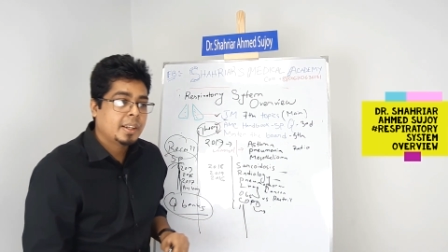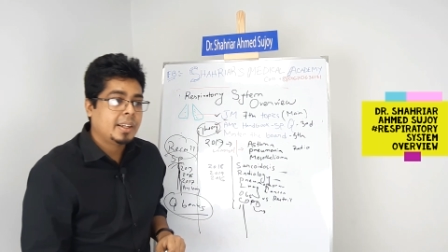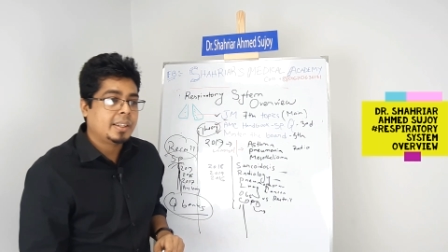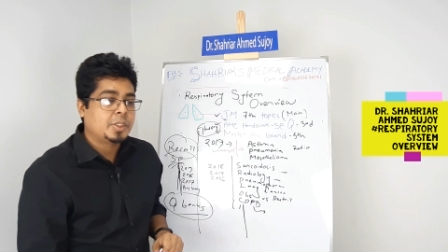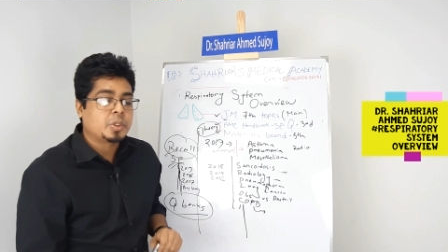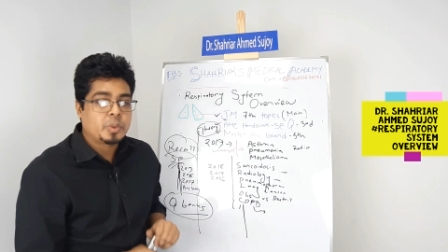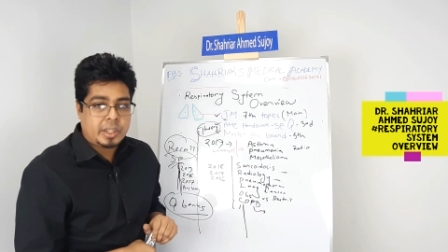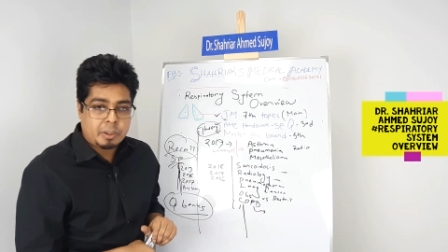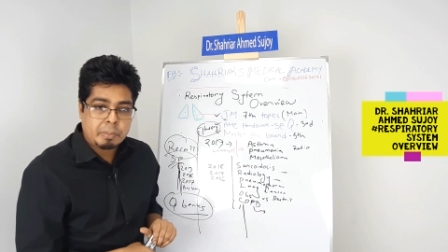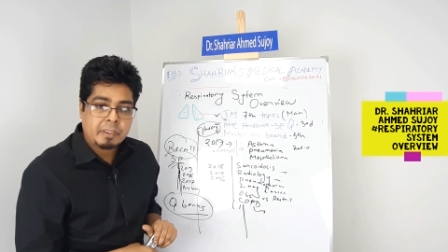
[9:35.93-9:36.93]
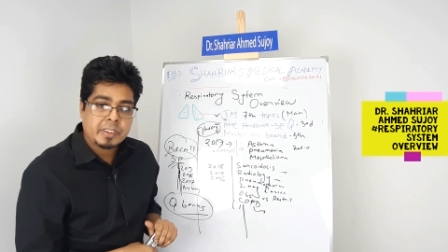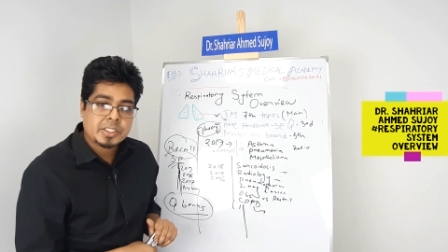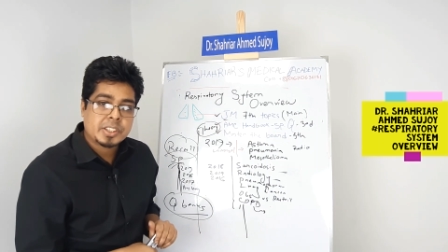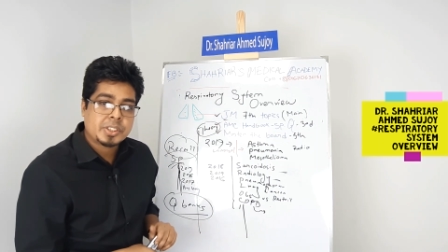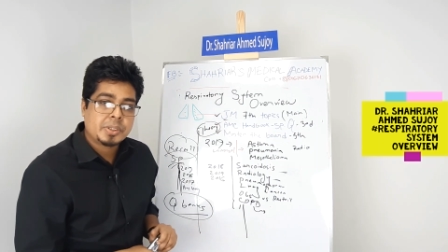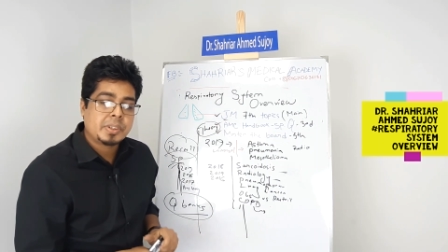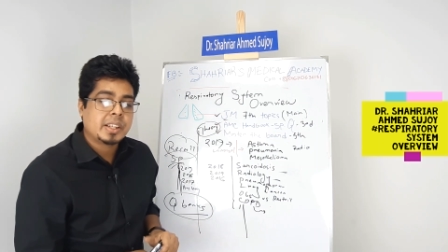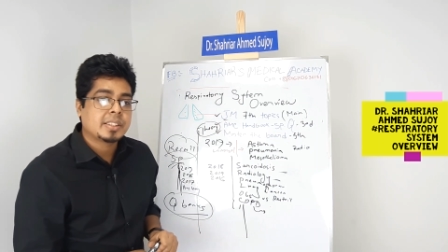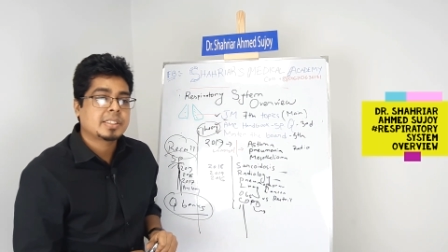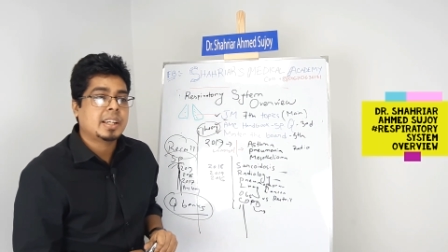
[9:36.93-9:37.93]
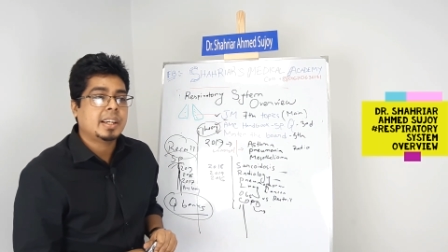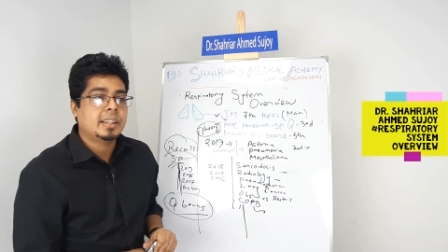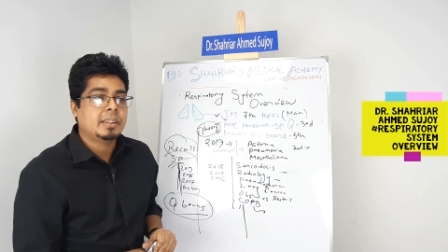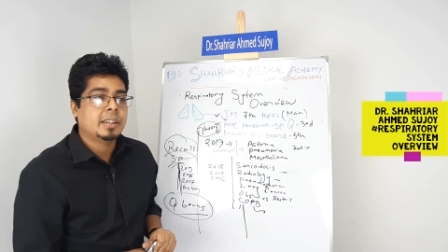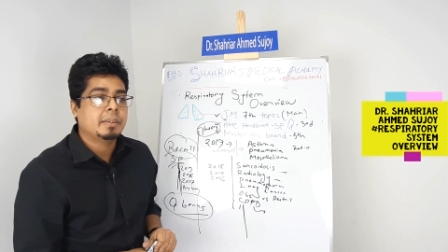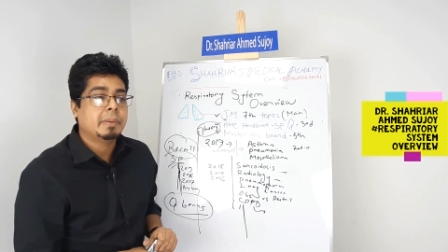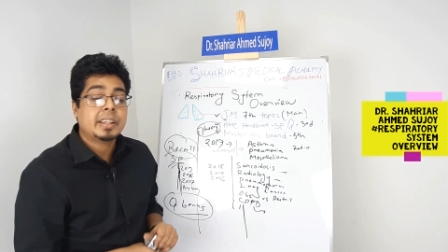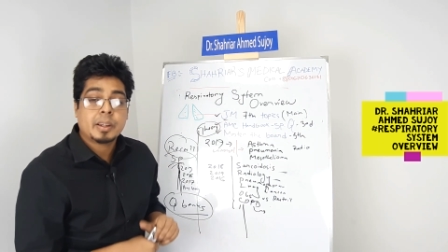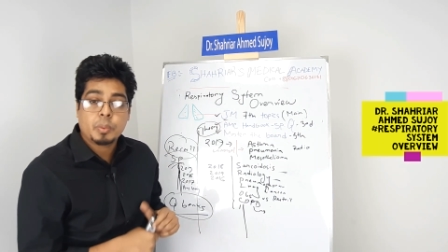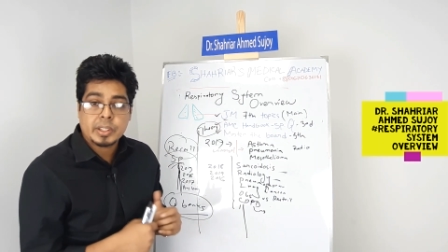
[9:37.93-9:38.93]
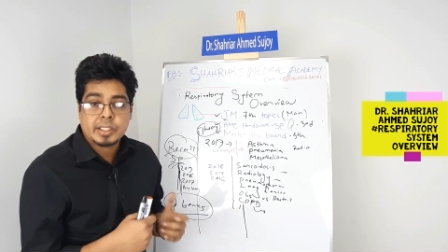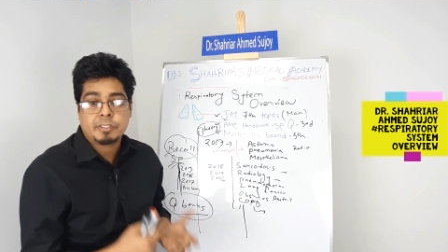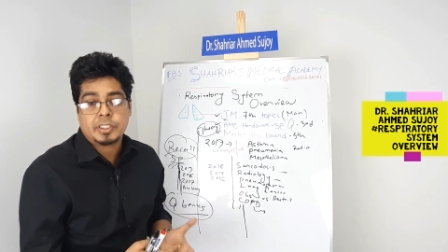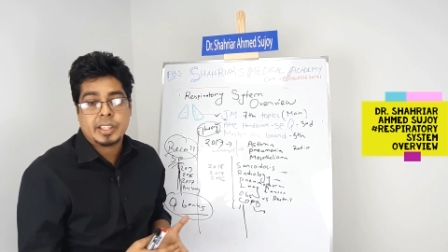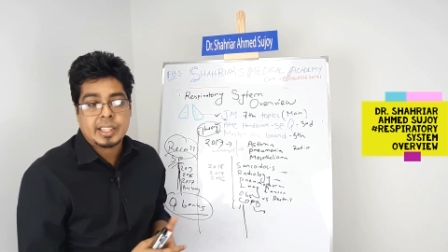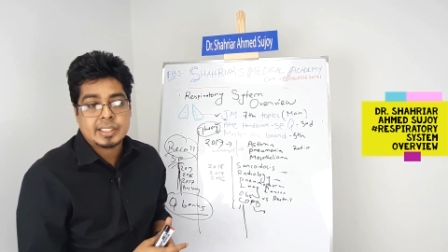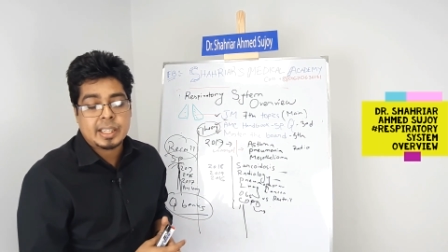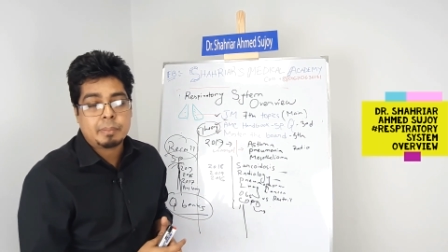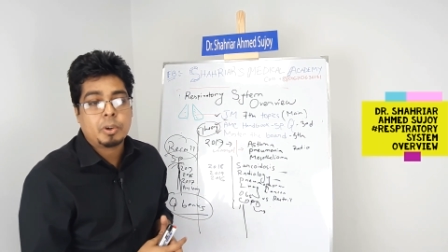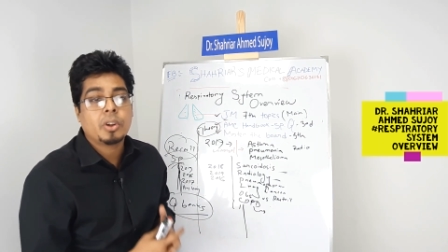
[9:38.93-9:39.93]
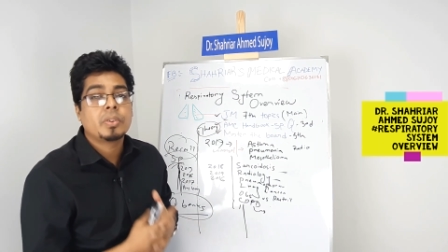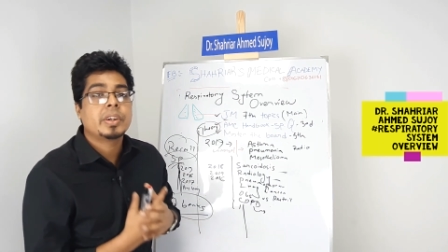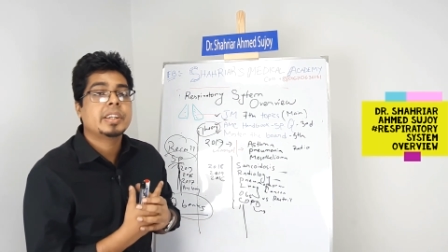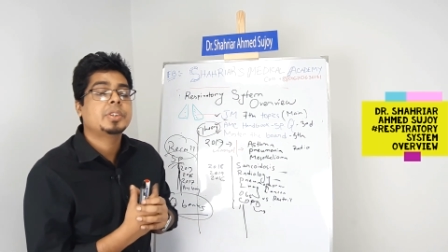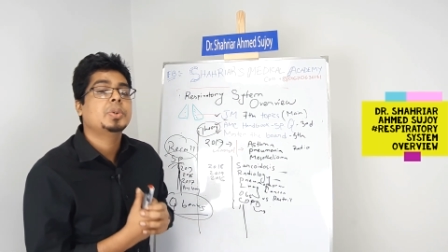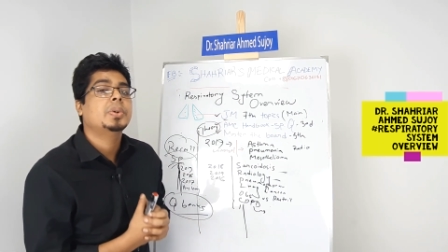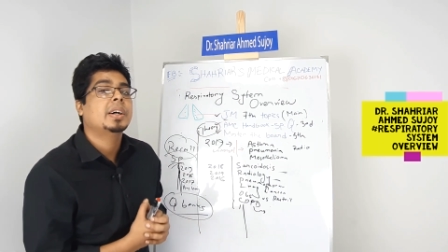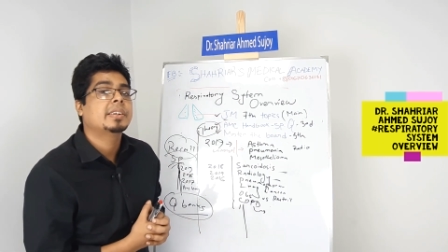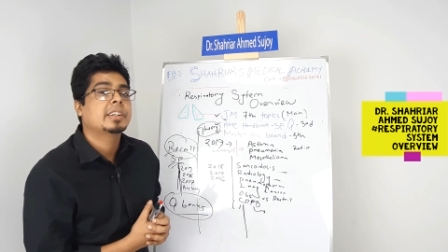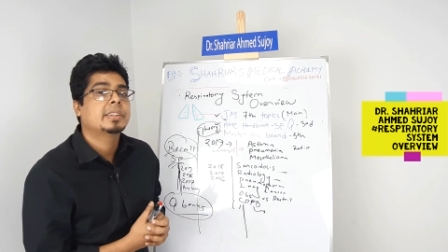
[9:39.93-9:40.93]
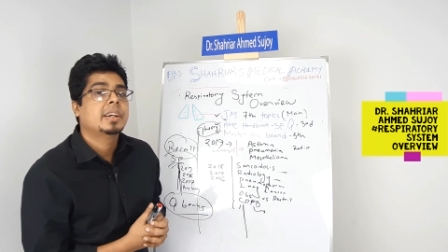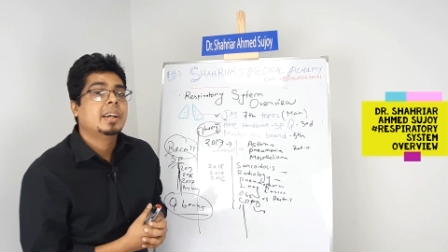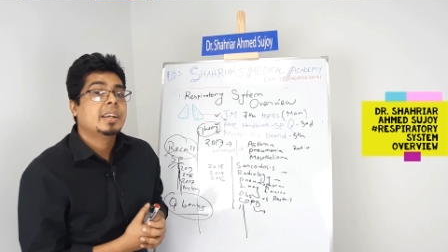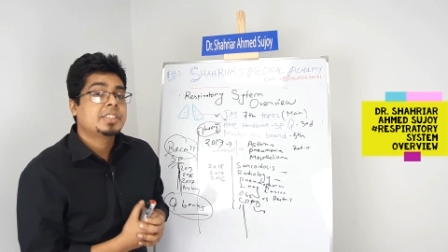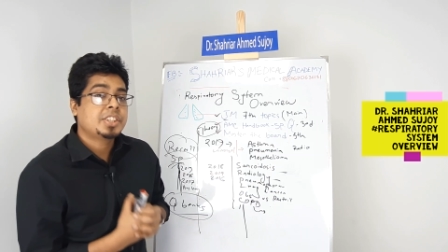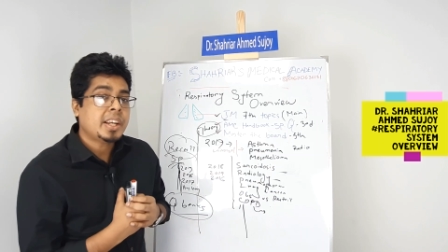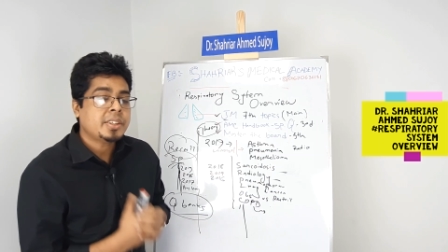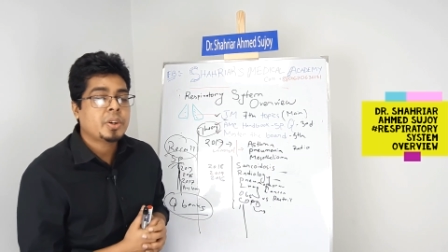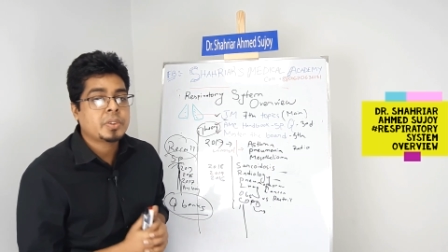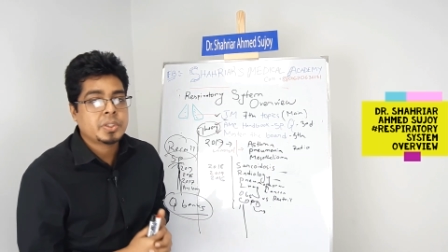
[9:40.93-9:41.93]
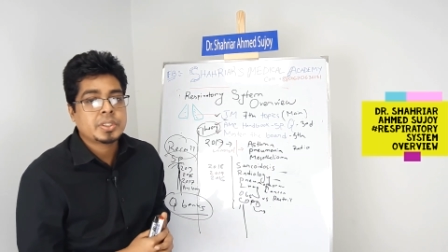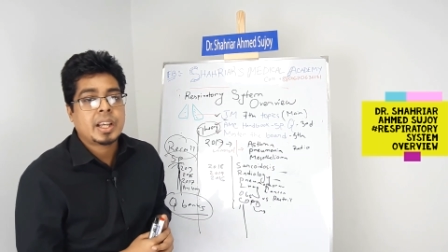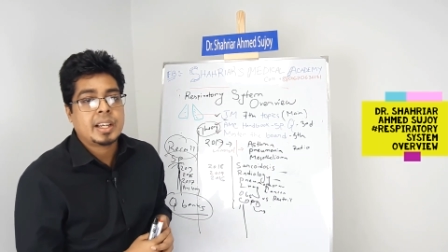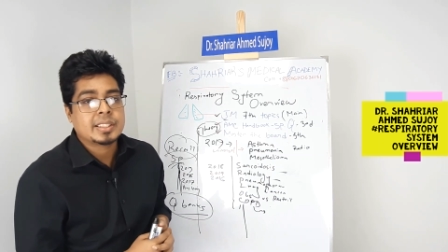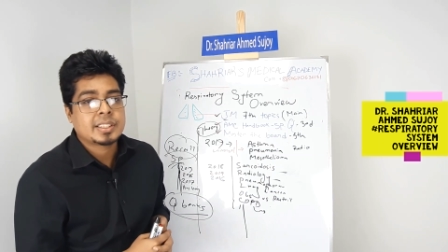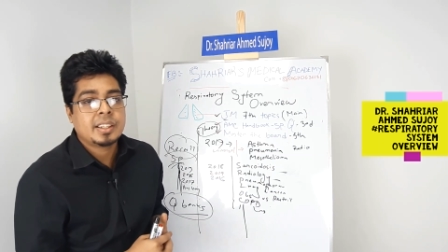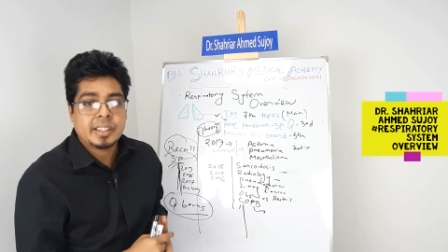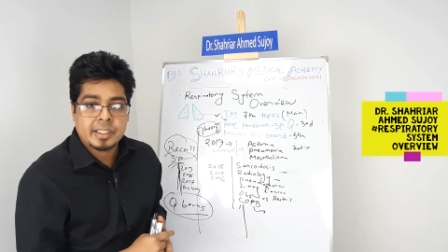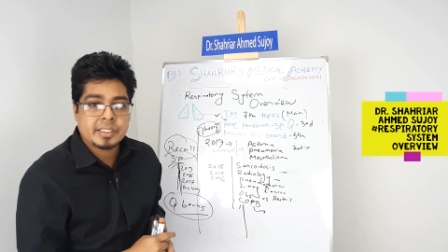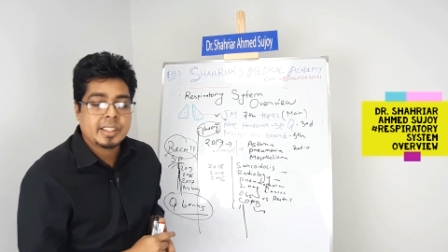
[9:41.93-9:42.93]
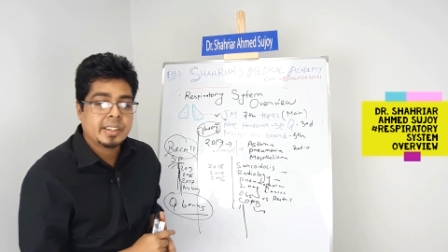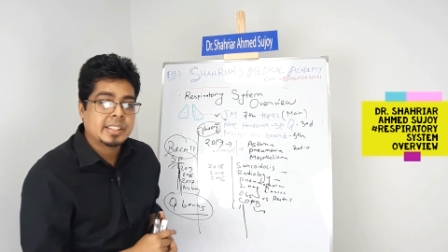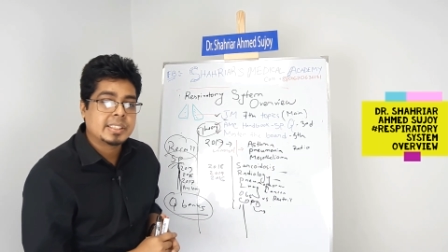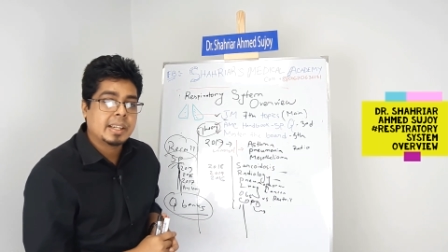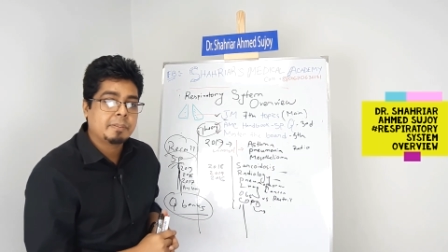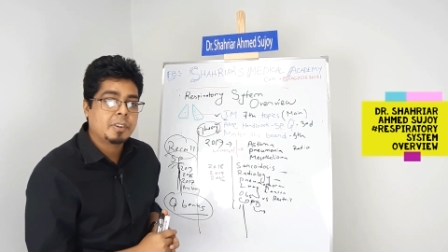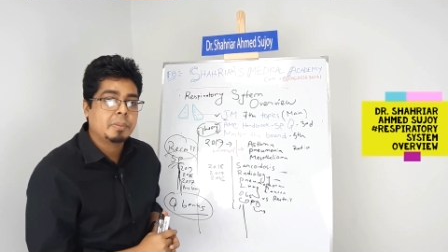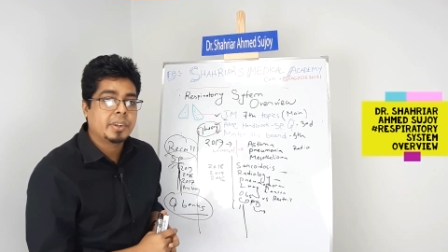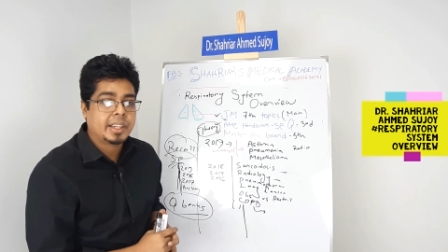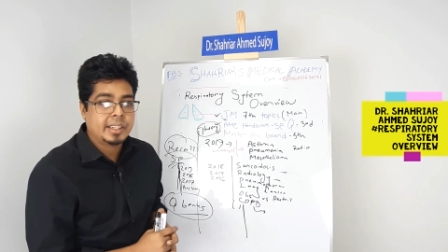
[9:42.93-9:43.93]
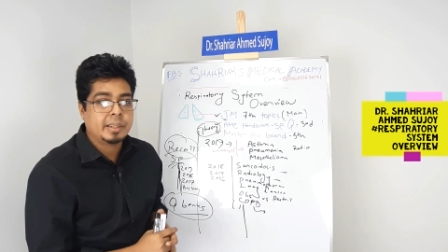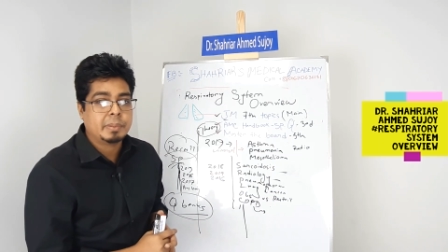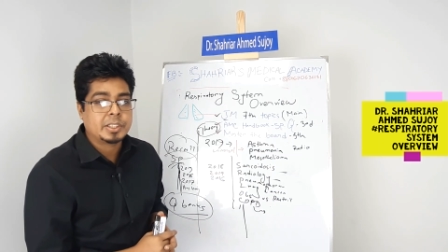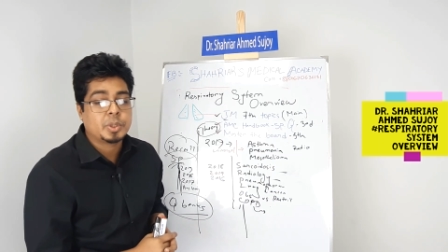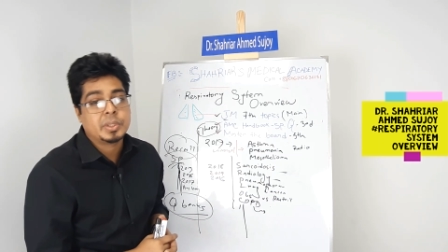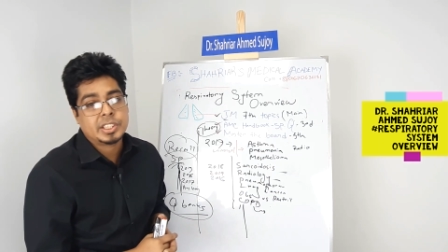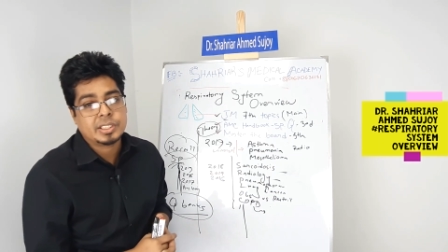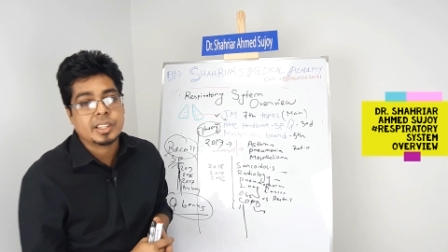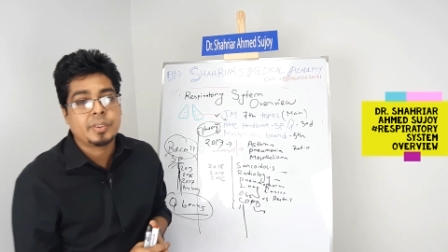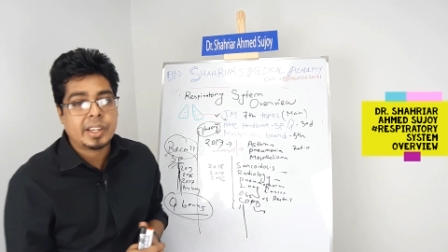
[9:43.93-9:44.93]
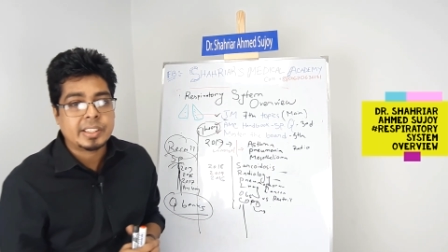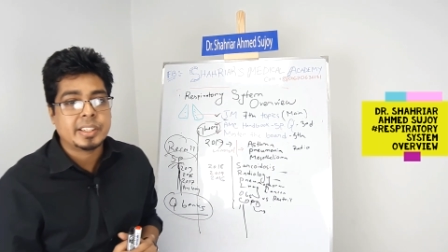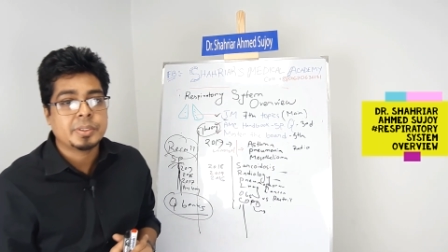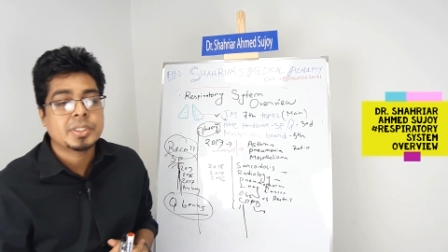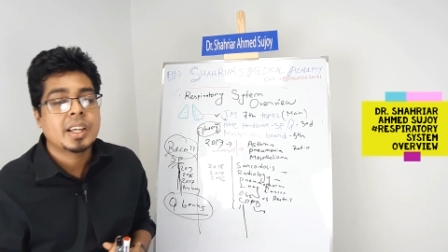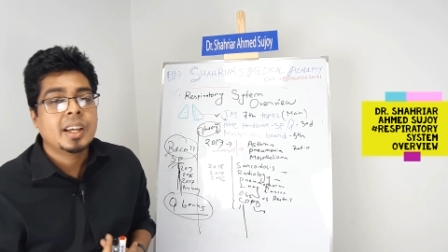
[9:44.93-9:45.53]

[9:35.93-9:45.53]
Those were our previous students, and many are waiting for the exam. Already 210 doctors has cleared their exam from our academy, so which is a great news.